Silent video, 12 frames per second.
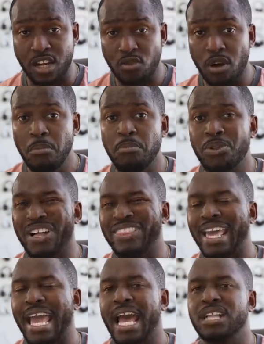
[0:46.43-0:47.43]
crumble at
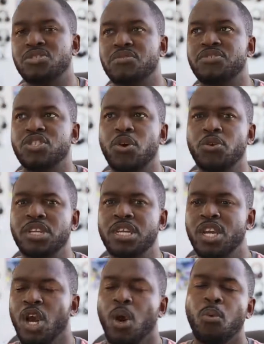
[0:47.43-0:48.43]
the hands of Sony